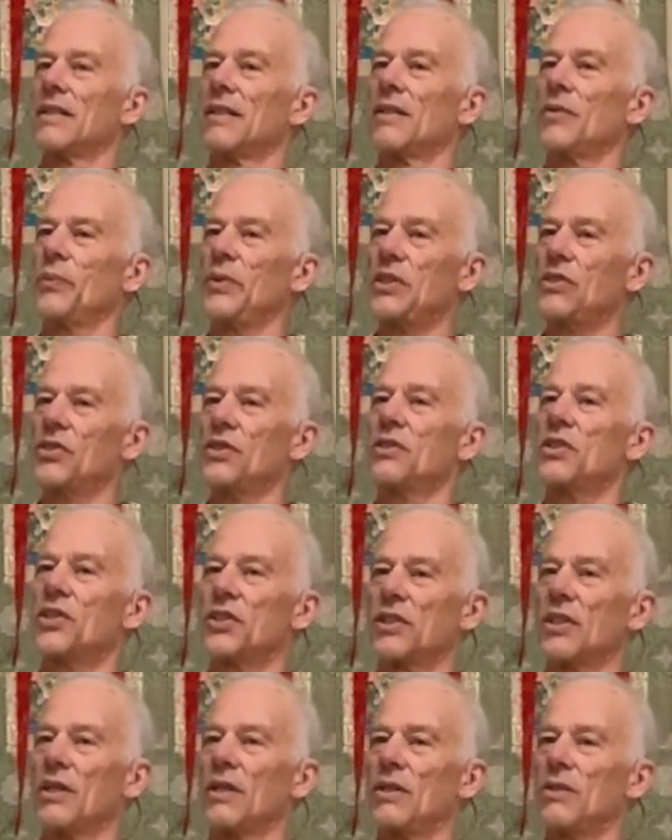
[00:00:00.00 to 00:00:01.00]
The research
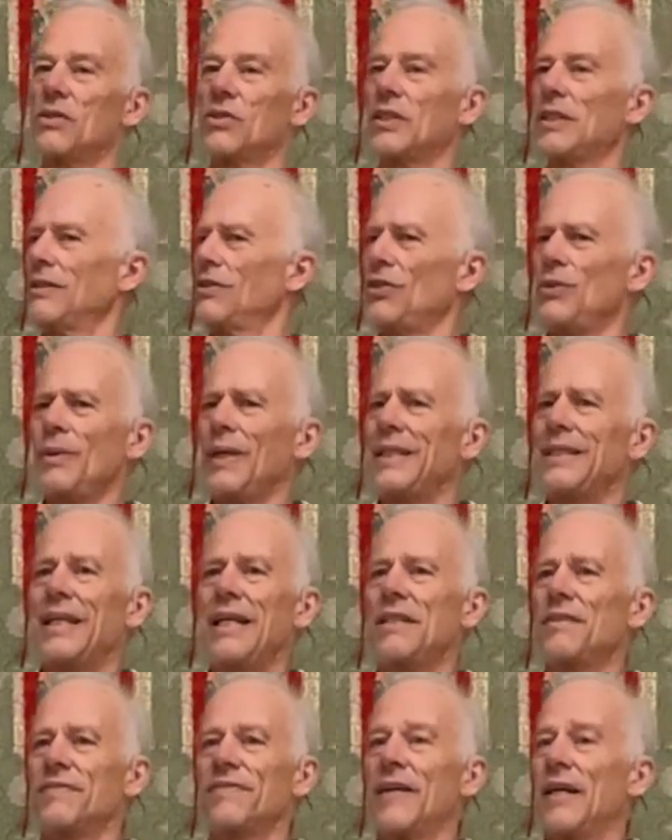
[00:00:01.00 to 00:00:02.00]
shows that you
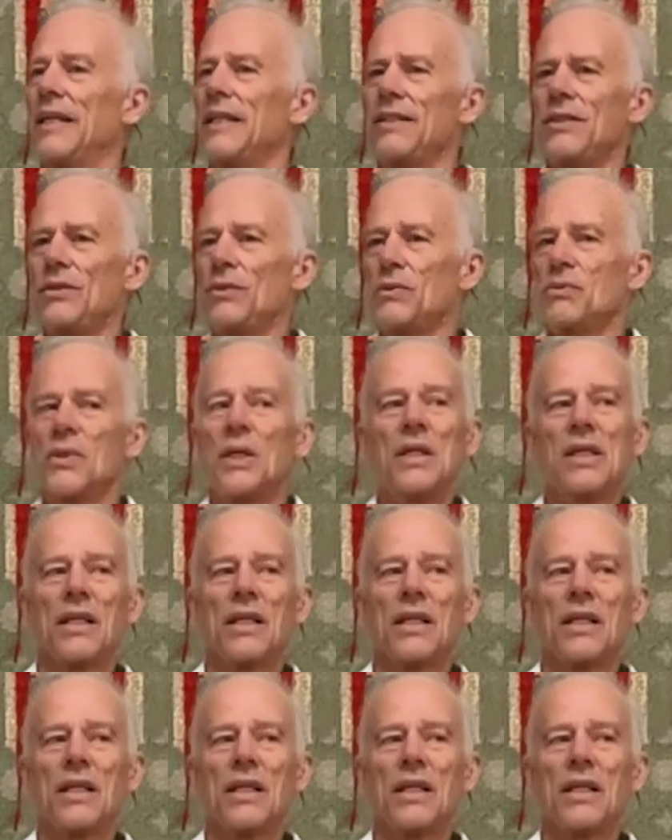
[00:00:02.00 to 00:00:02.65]
identify and you